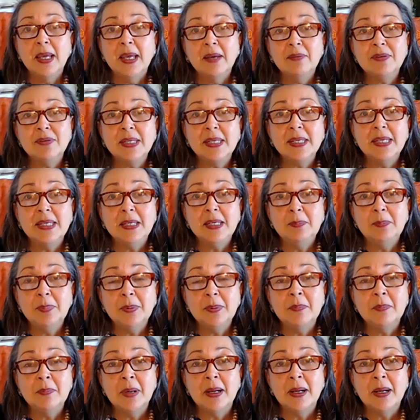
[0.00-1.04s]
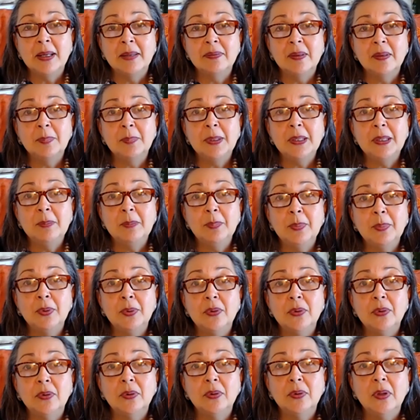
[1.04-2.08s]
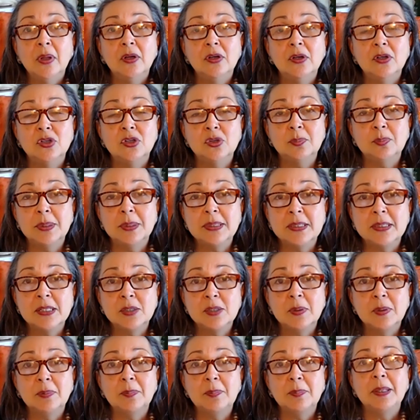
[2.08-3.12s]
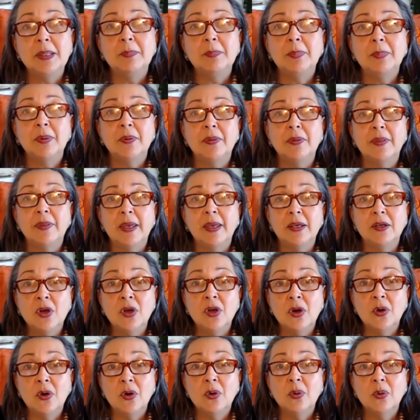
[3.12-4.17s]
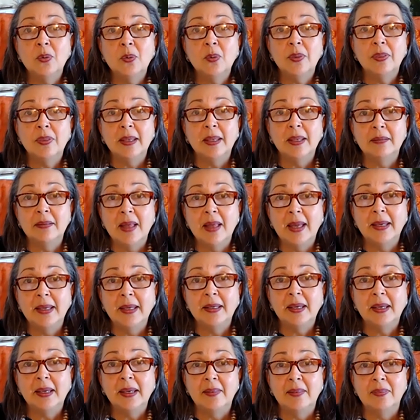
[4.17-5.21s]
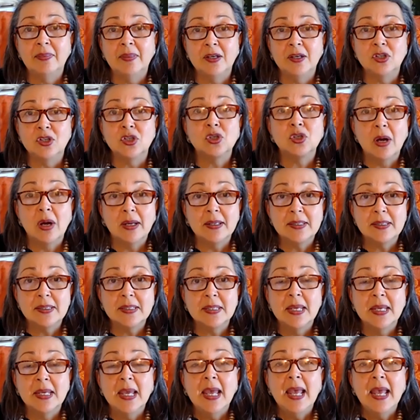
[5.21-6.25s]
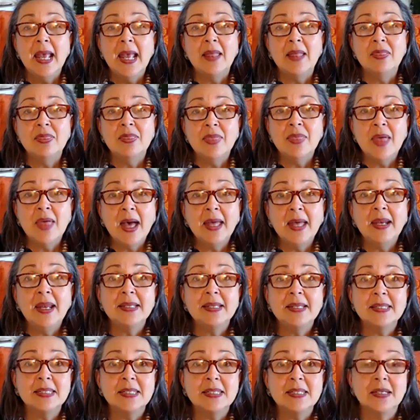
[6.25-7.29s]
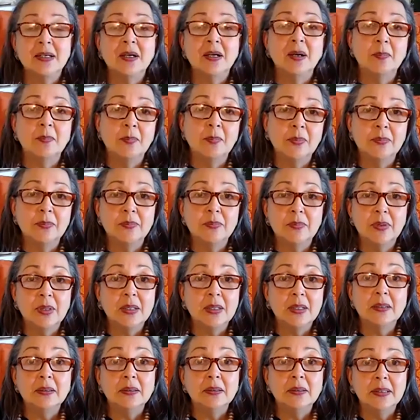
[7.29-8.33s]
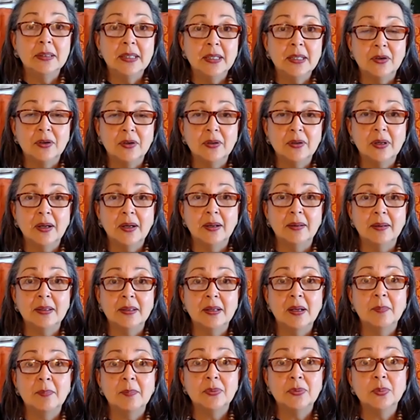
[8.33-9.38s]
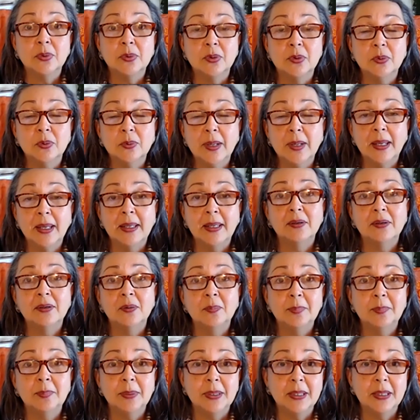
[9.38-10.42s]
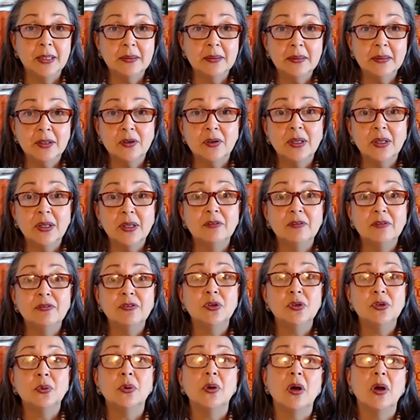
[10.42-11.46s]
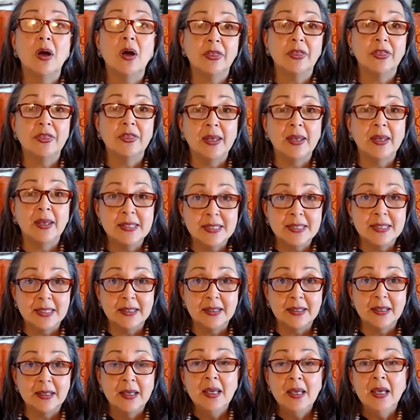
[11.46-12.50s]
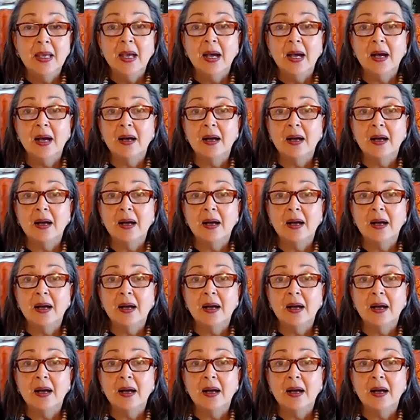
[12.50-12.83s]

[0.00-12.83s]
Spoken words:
But you have to keep in mind that people do business with people they know, they like, and they trust. And that has to come through, and it'll be clear if you're authentic.